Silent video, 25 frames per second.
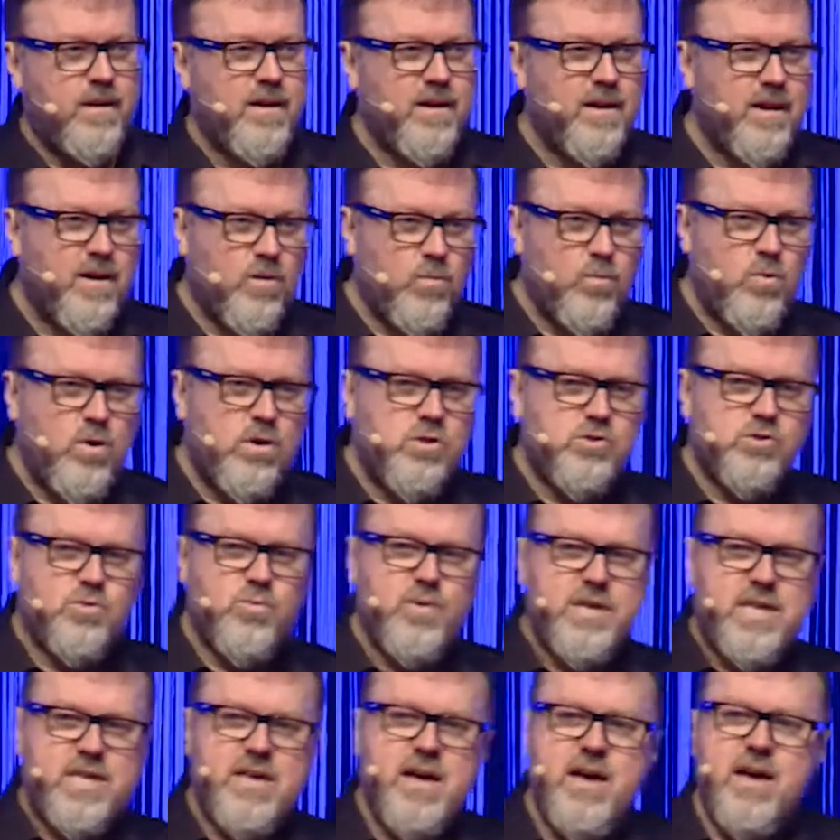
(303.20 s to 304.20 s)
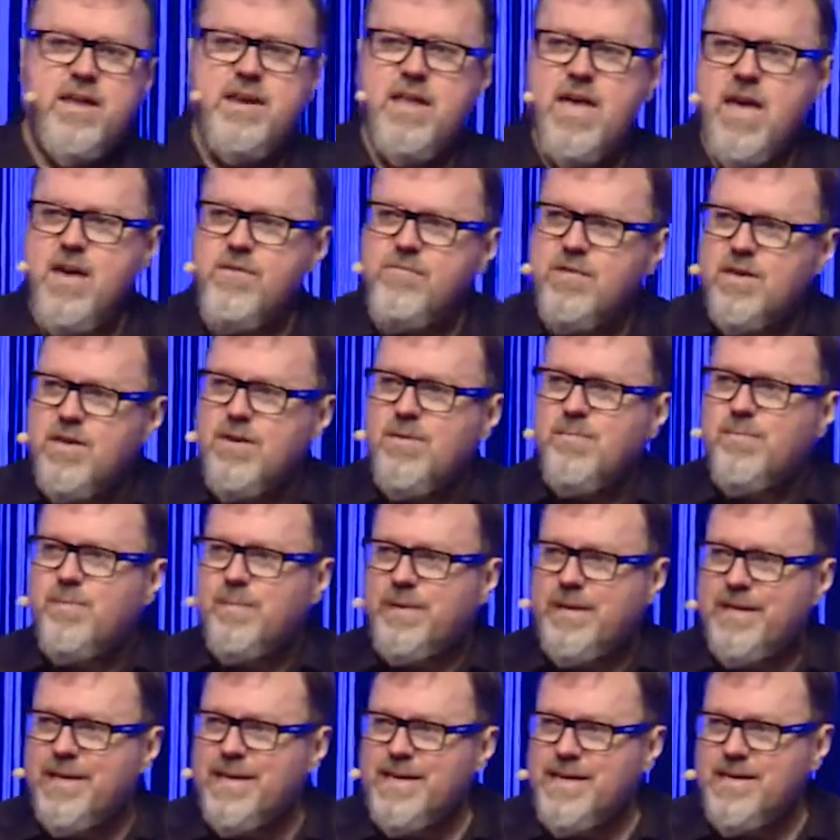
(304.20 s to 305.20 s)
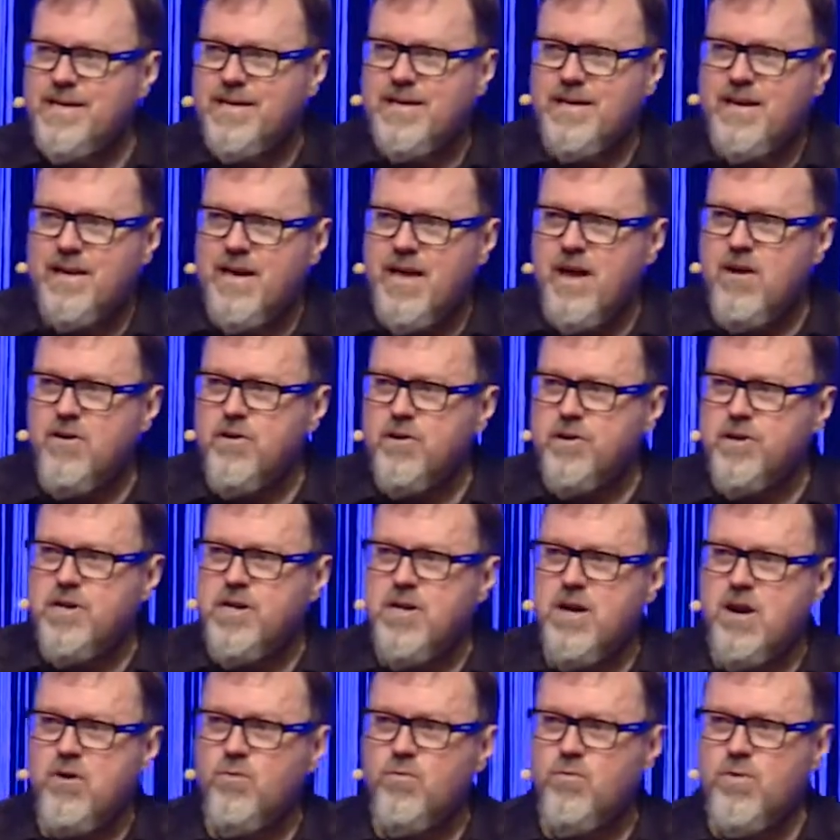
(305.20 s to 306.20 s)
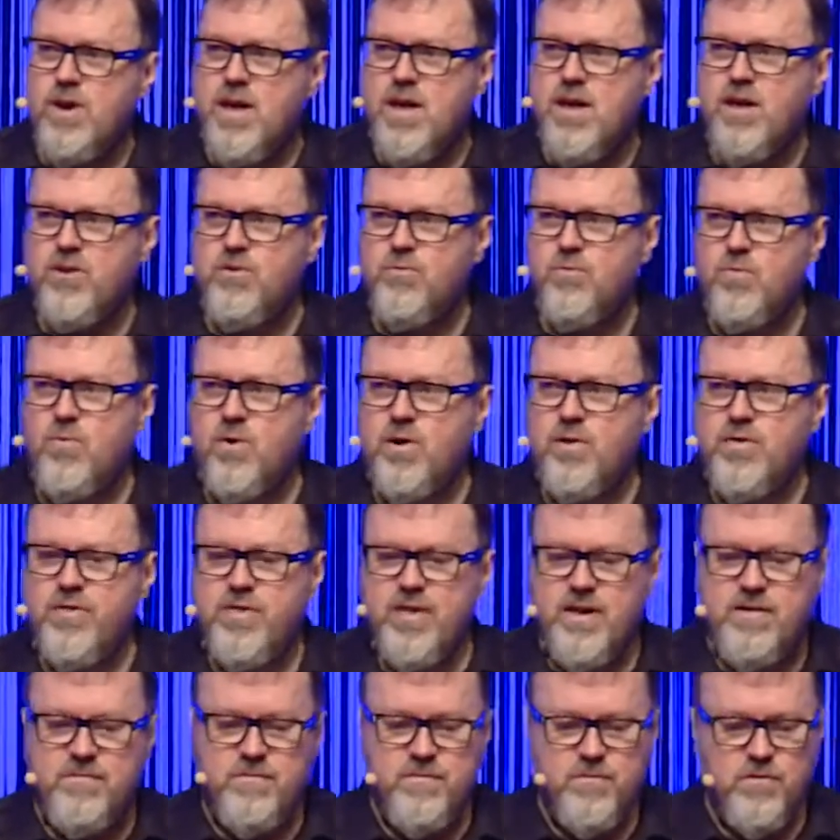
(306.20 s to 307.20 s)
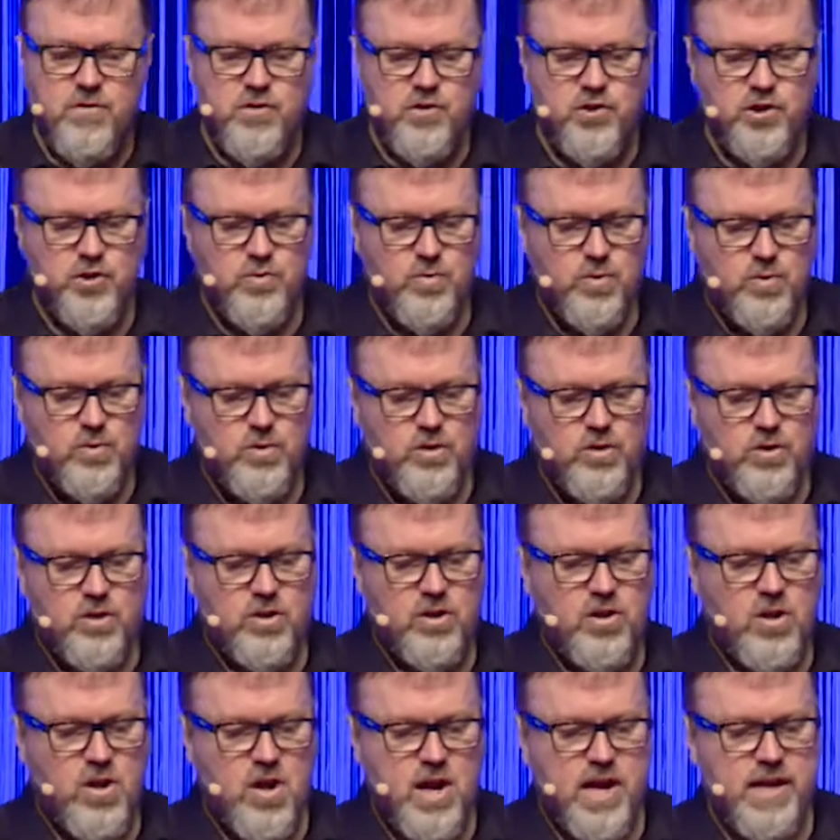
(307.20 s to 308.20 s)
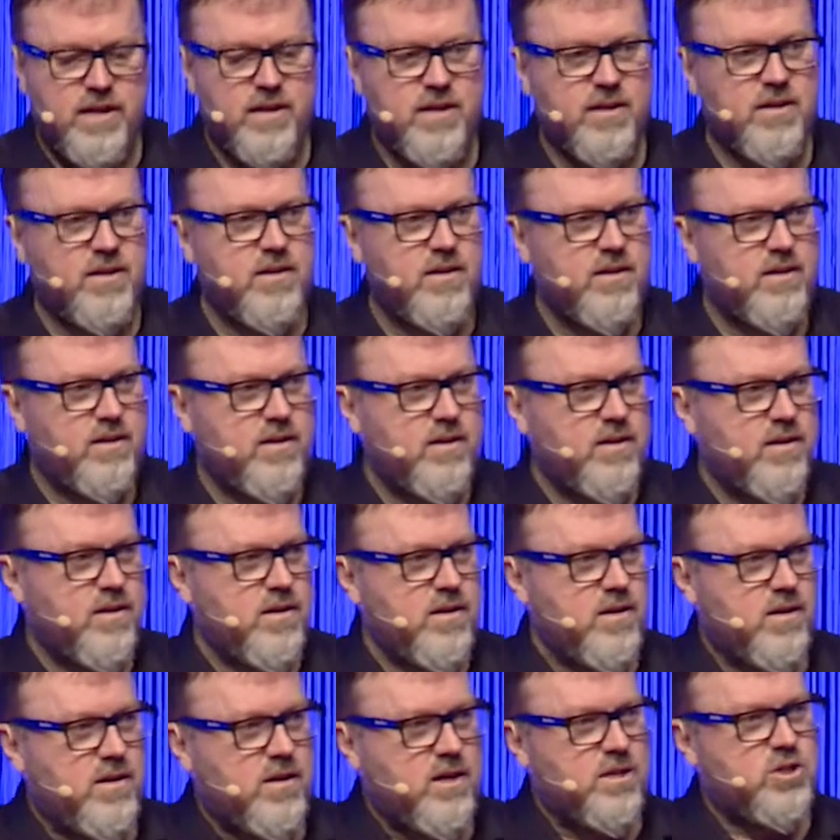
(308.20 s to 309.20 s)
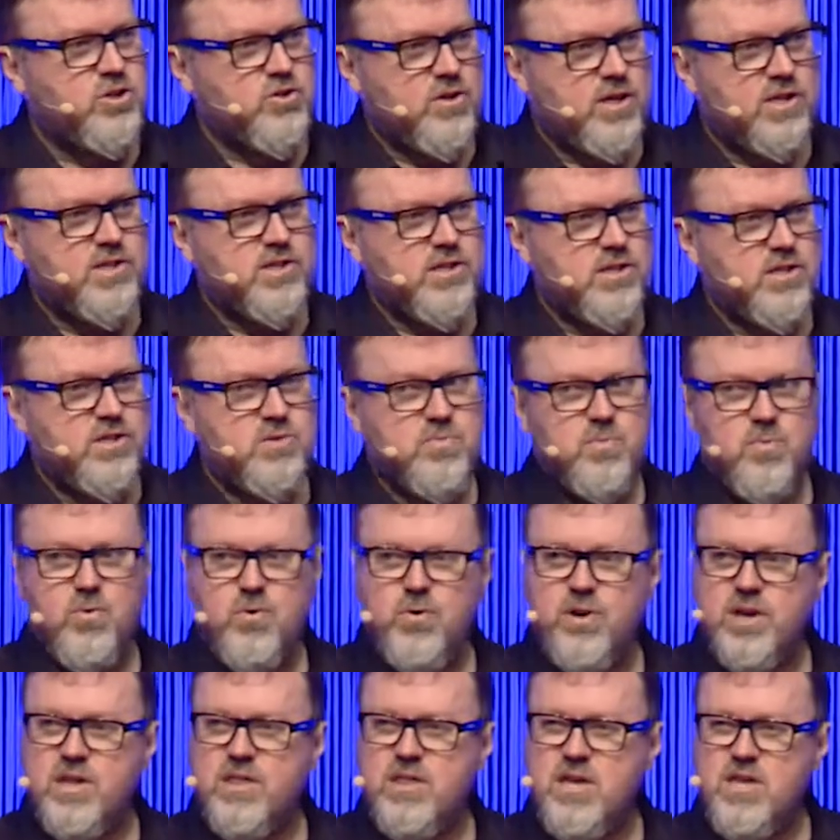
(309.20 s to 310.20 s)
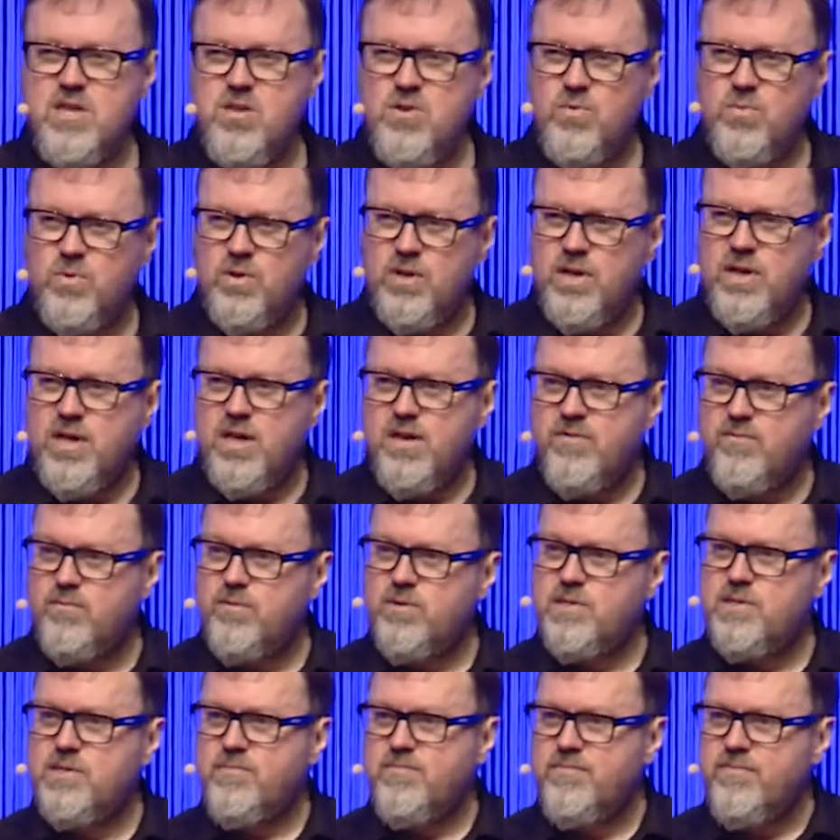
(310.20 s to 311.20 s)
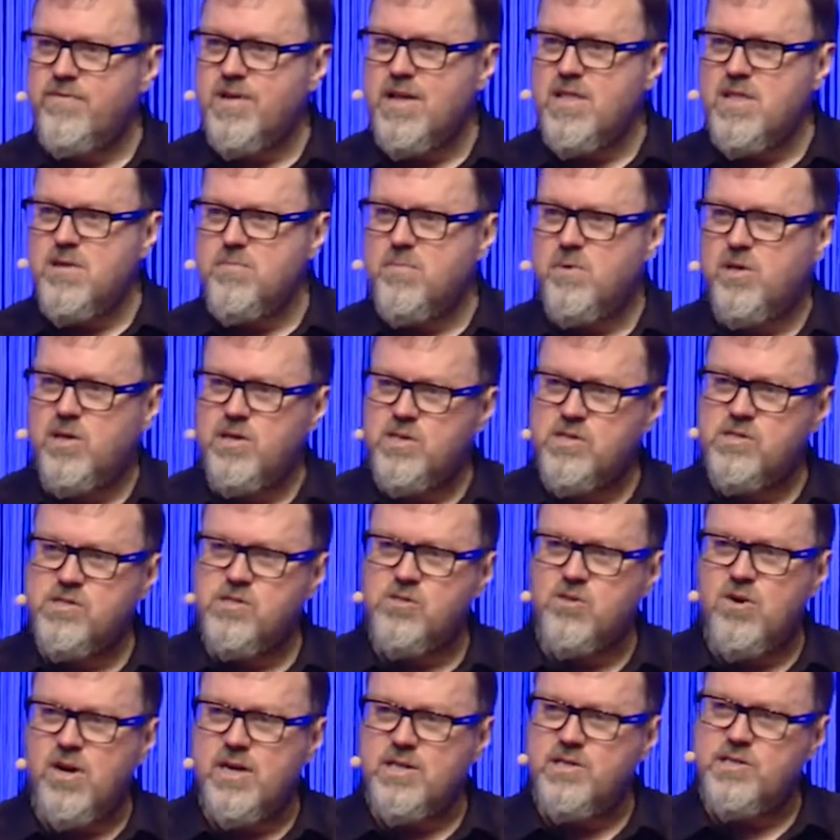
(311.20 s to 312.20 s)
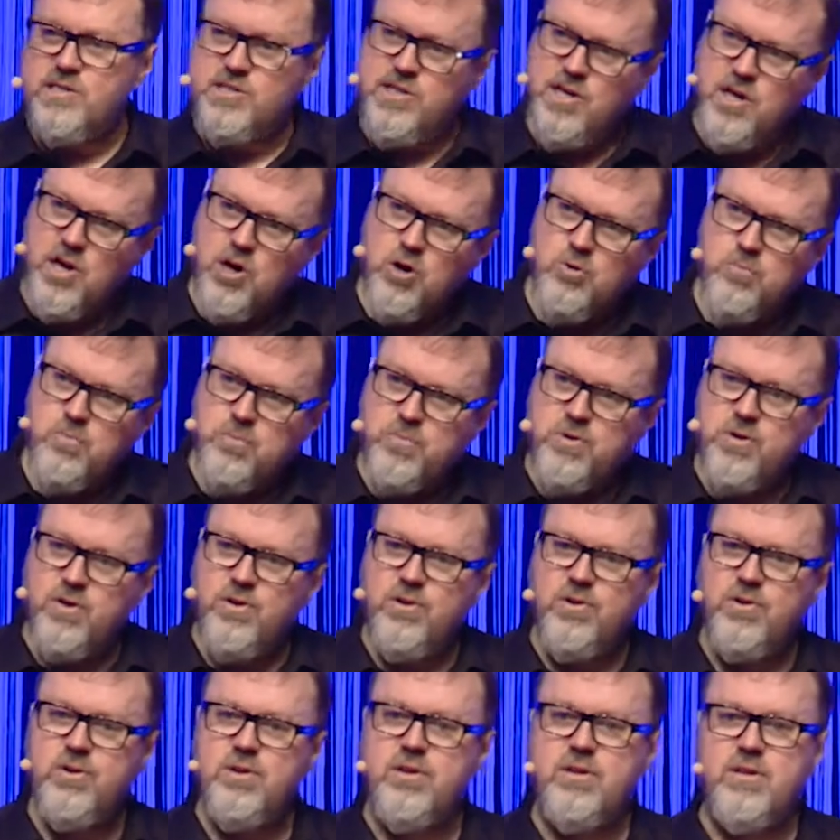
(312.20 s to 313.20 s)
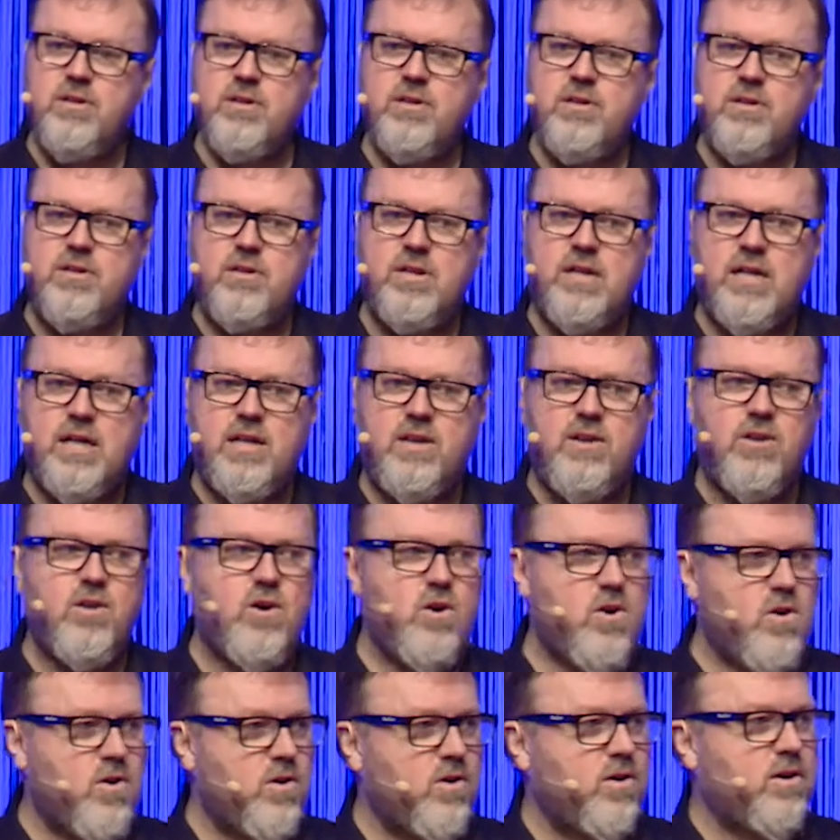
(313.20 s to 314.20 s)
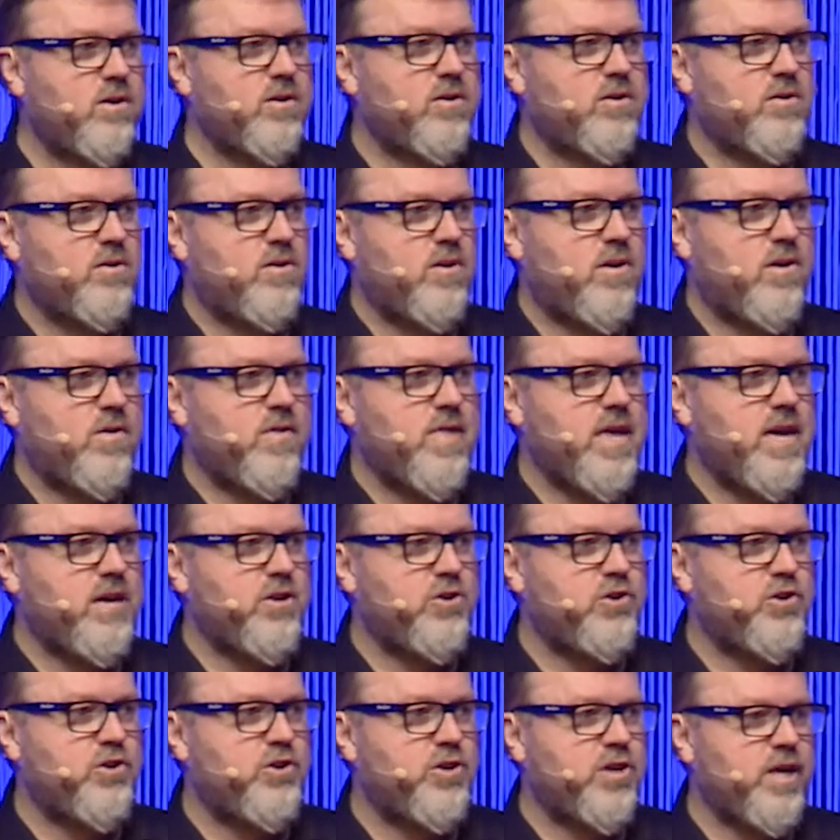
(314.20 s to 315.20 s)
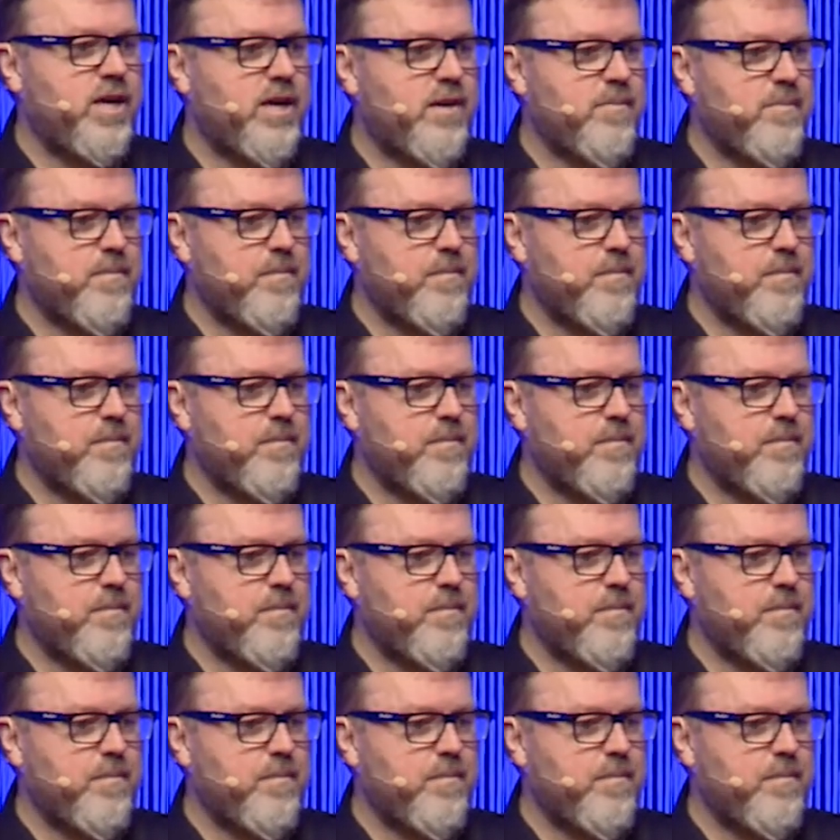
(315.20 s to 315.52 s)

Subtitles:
And whilst we can't have complete clarity around what that future will look like, I trust this morning that you will leave with some valuable insights to help you along on that journey.